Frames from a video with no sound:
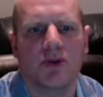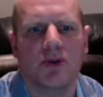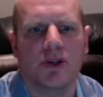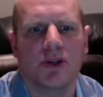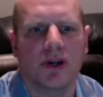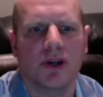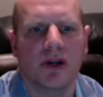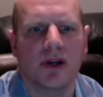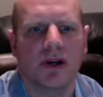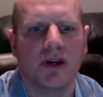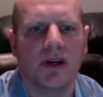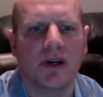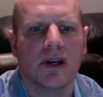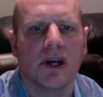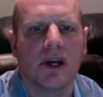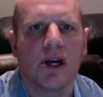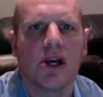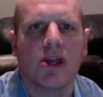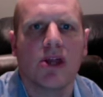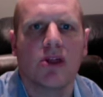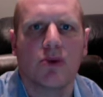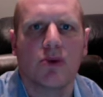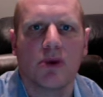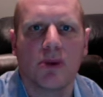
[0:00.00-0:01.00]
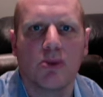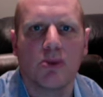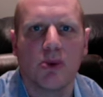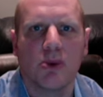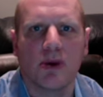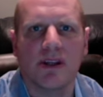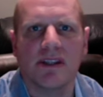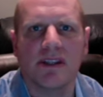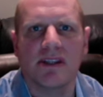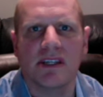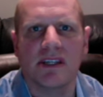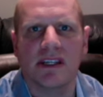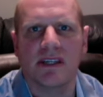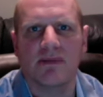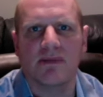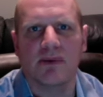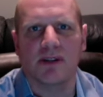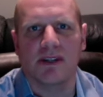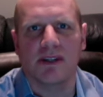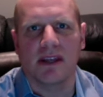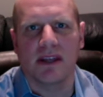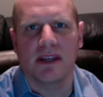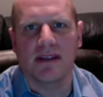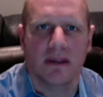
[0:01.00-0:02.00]
return
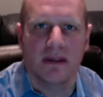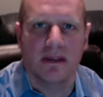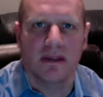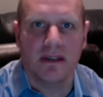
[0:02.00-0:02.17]
3.6%.